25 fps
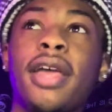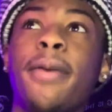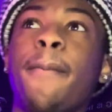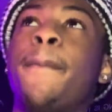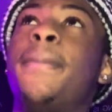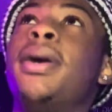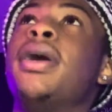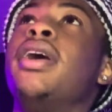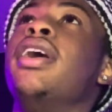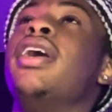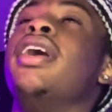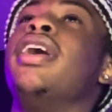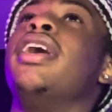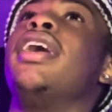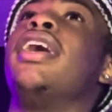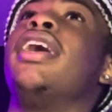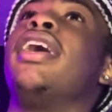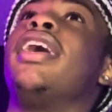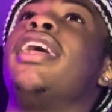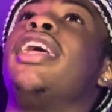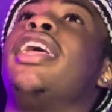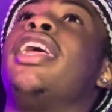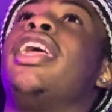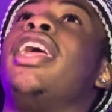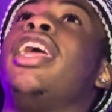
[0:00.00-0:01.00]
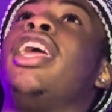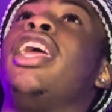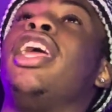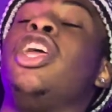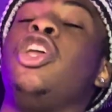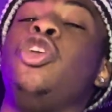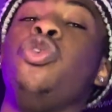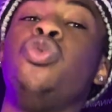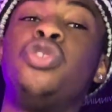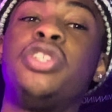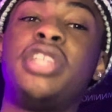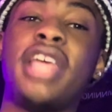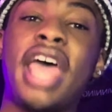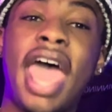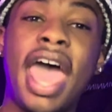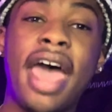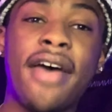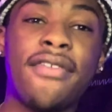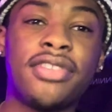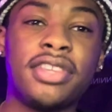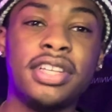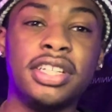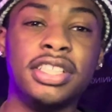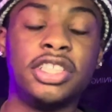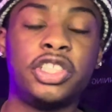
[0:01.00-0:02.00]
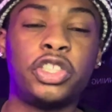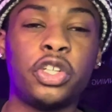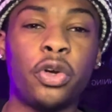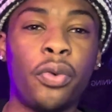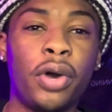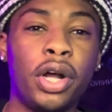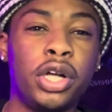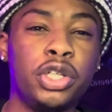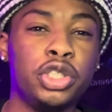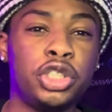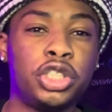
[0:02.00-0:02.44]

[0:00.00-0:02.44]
but you just have to surround